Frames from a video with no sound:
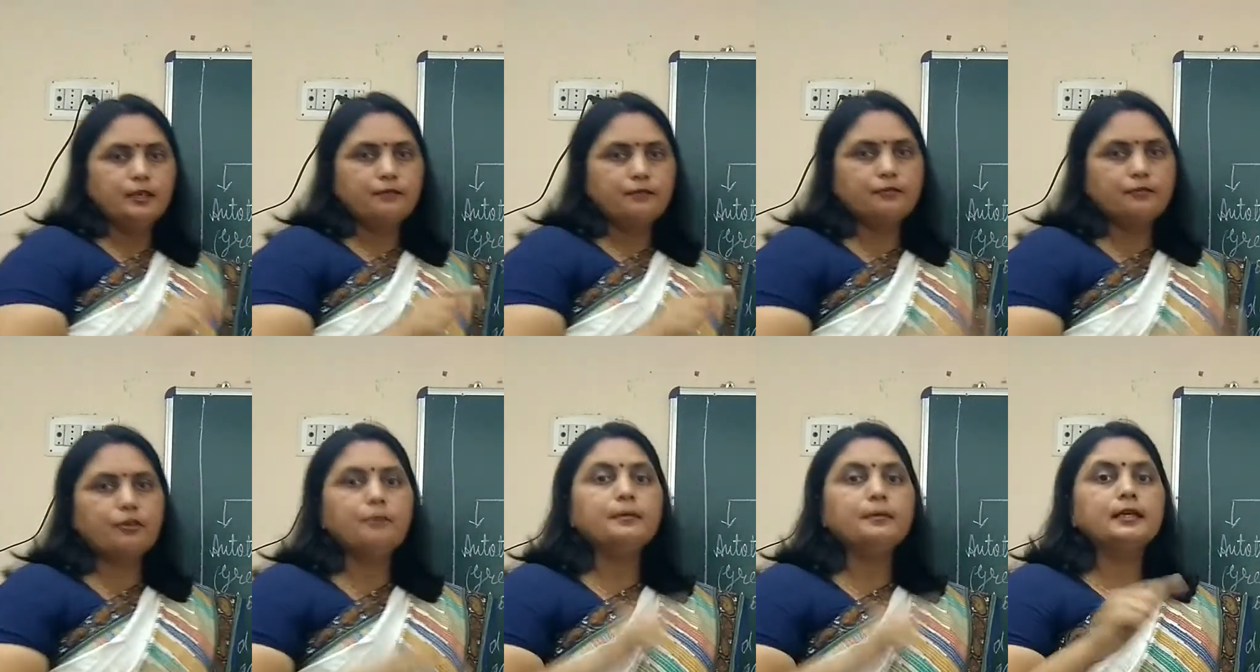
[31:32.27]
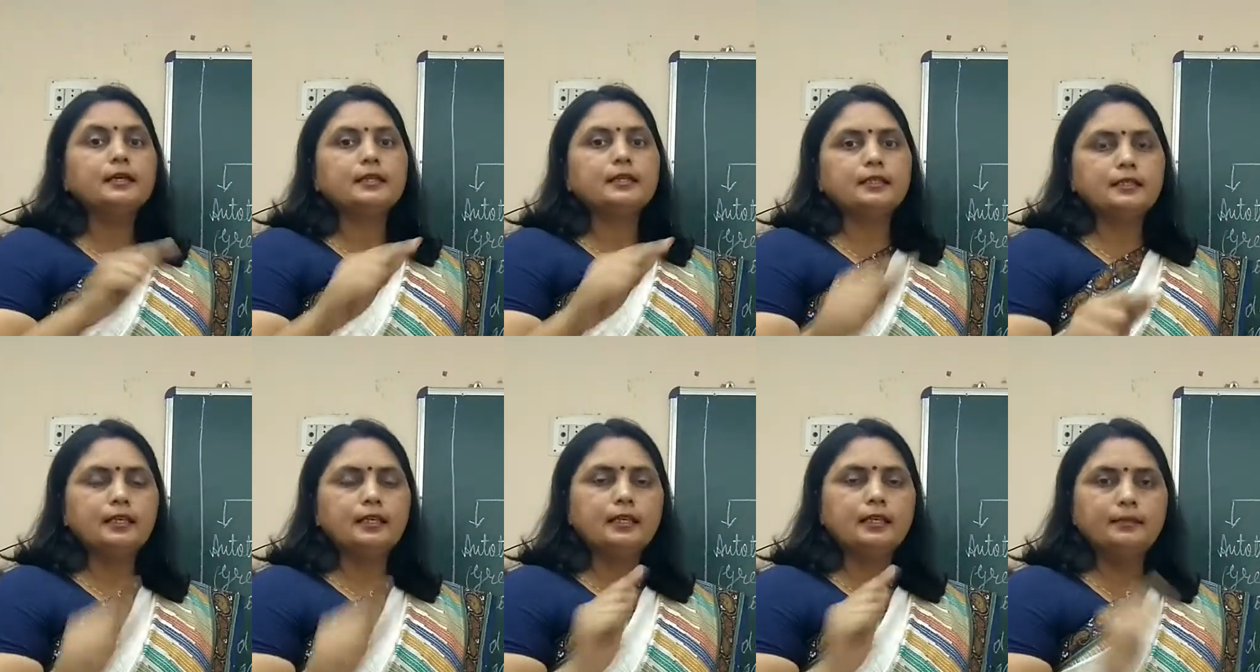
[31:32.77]
from
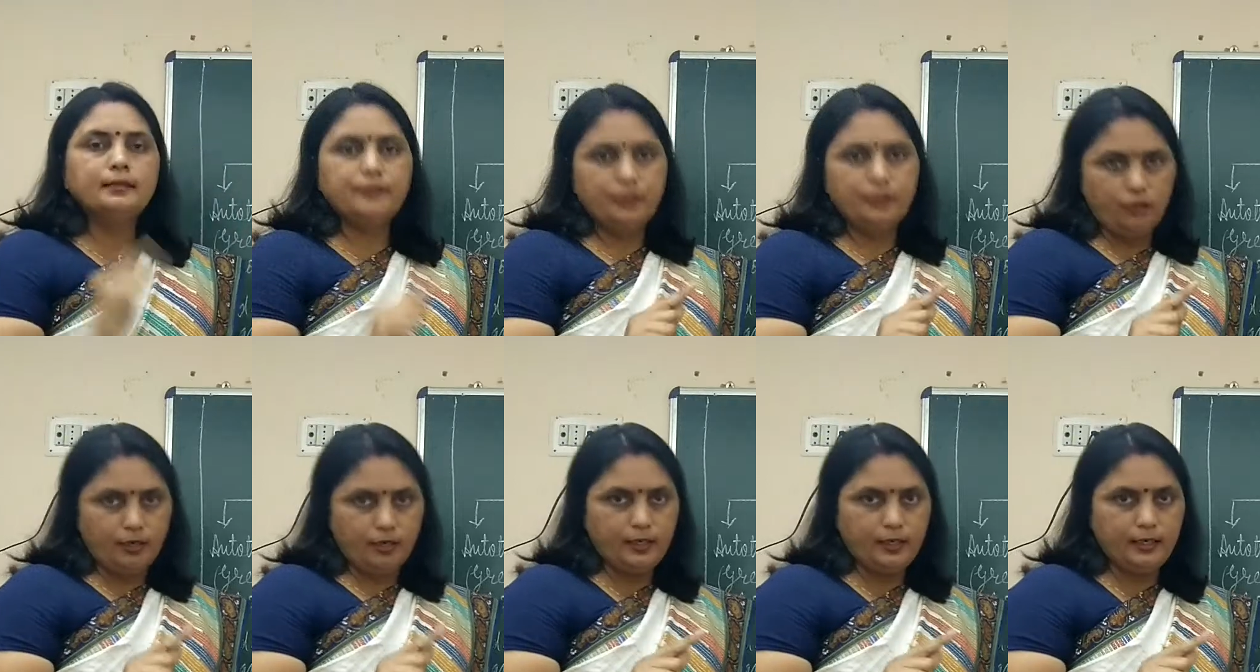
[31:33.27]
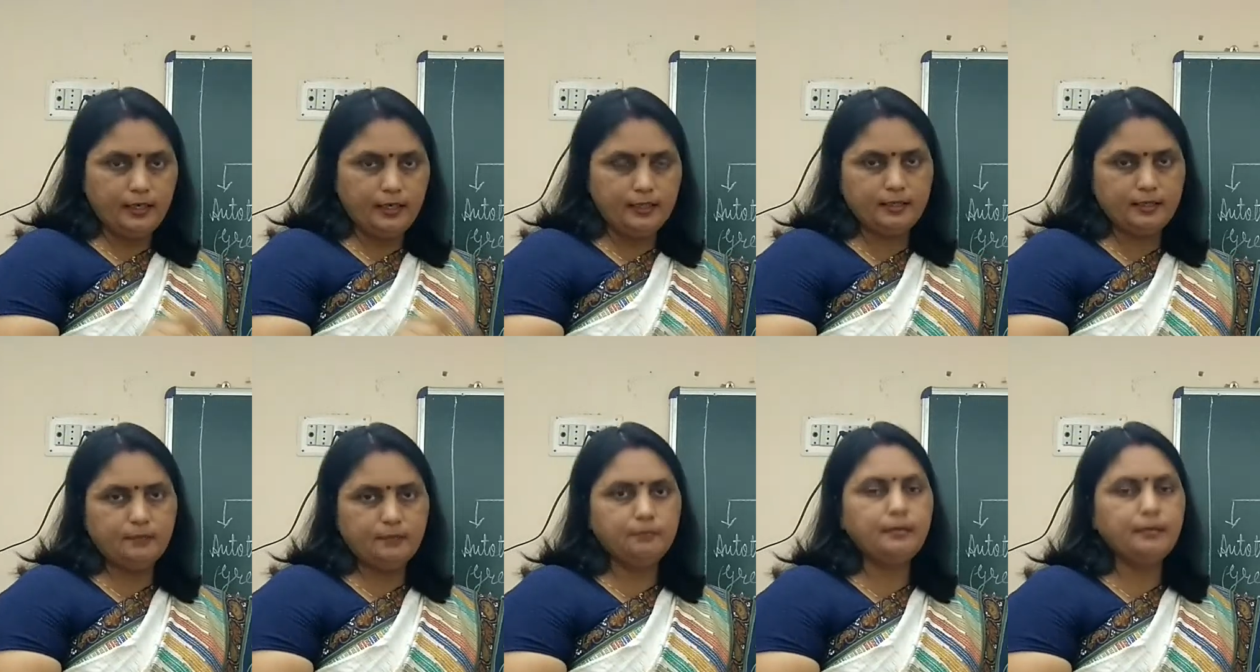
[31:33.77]
another living
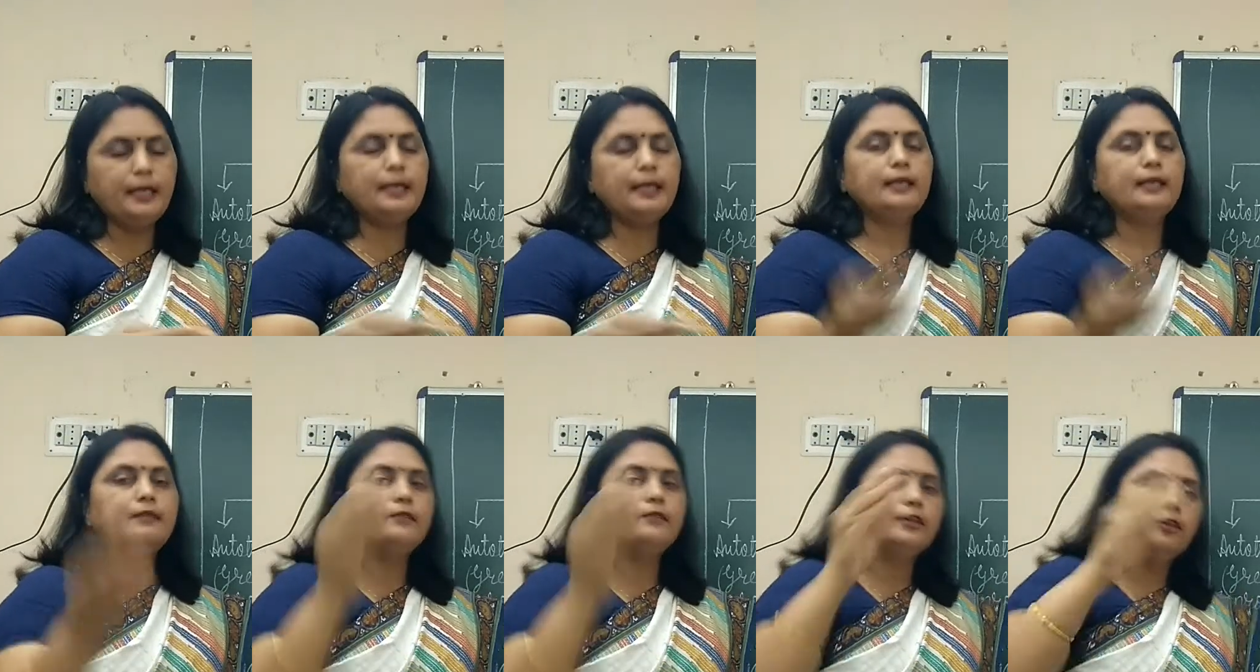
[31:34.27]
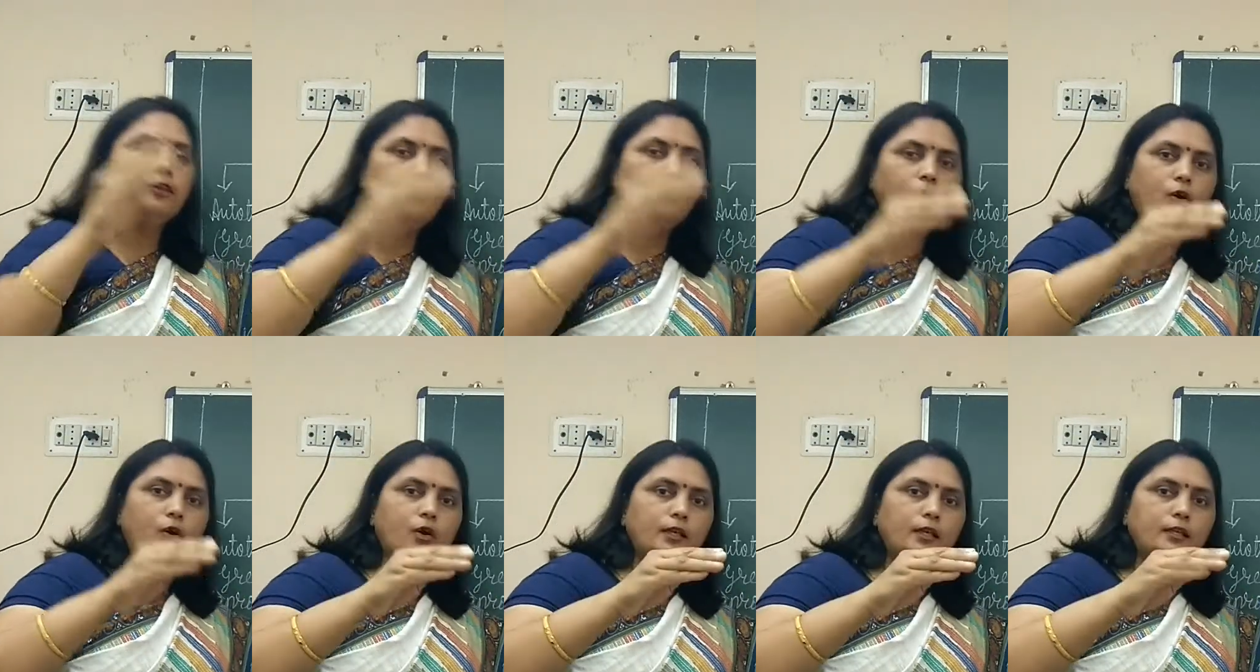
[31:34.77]
organism by living
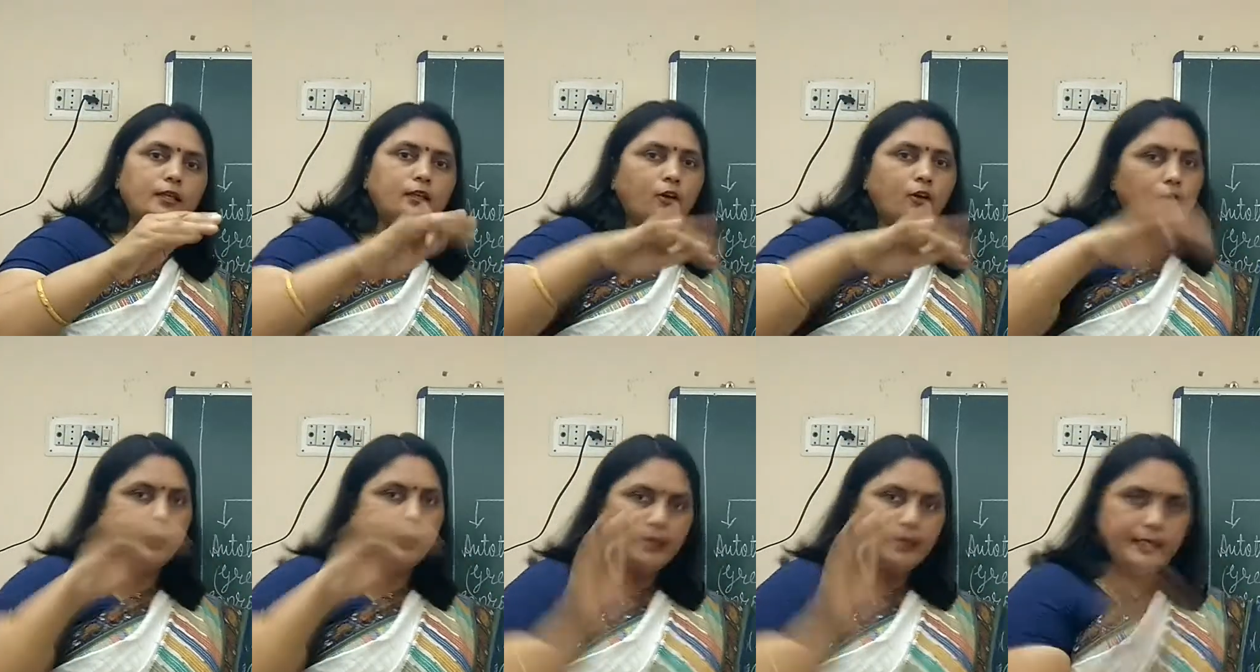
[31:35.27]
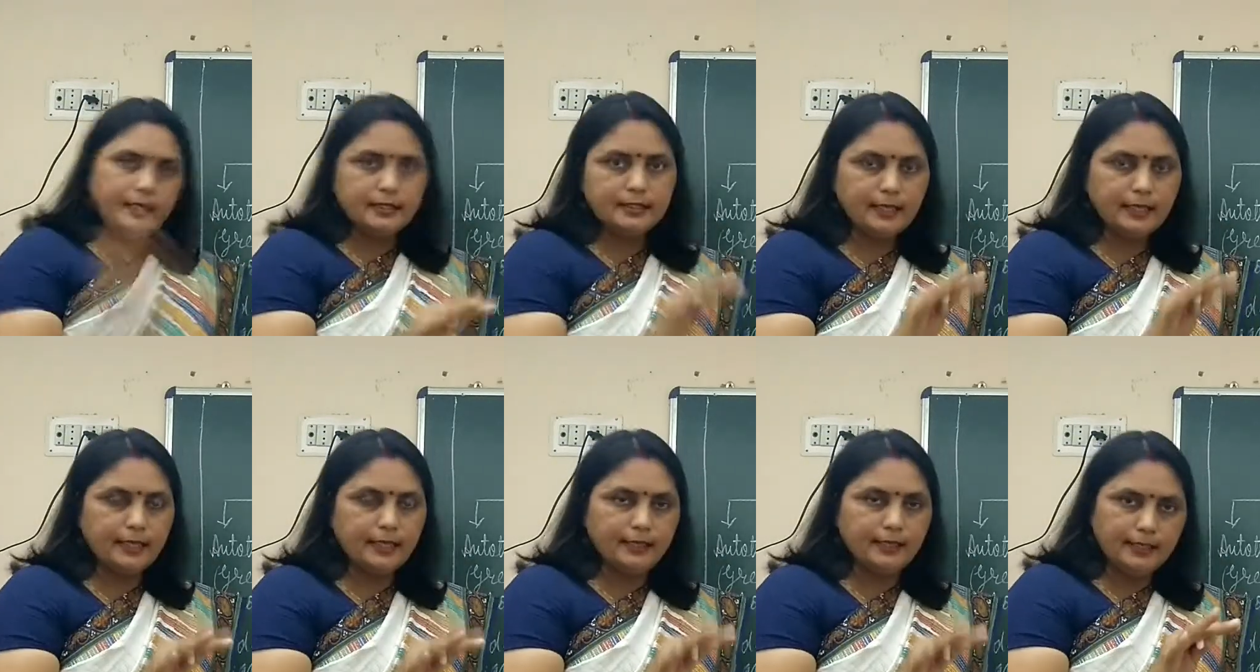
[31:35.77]
on or
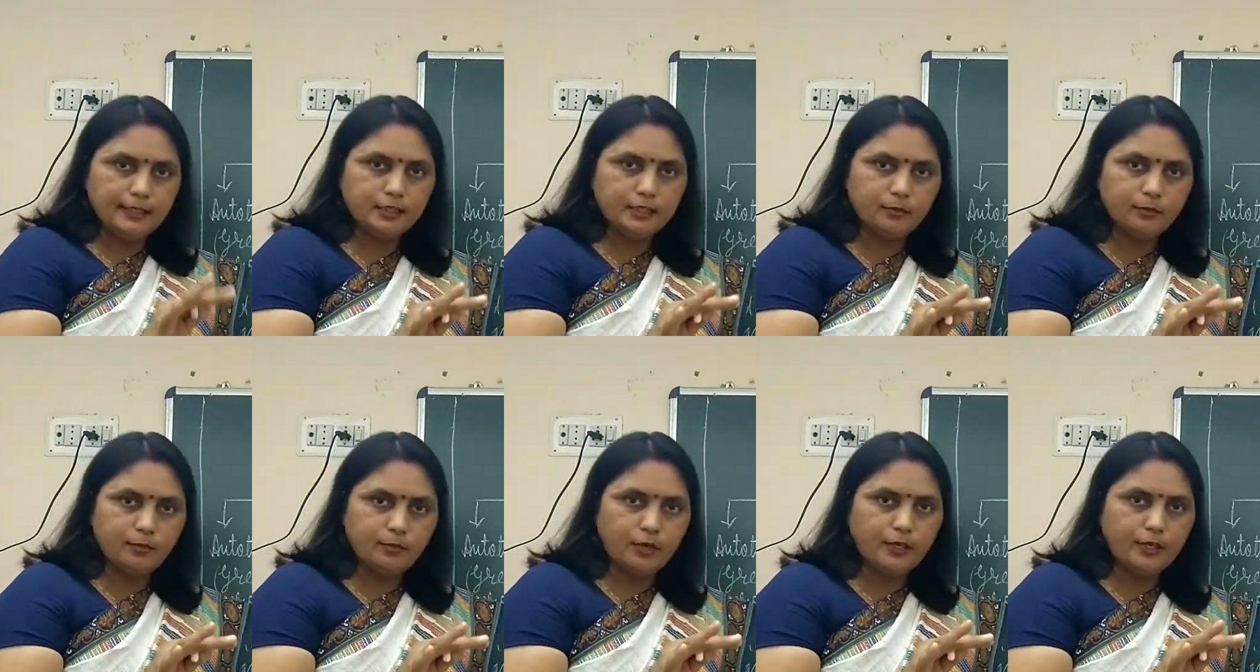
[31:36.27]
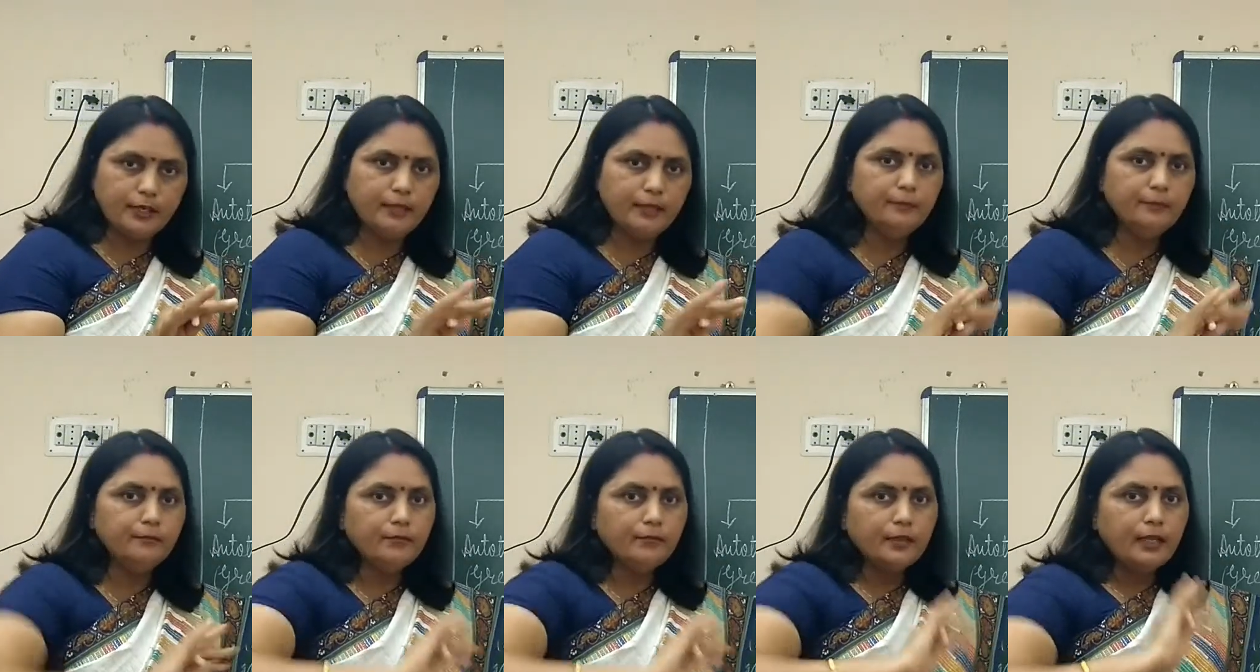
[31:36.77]
inside its body,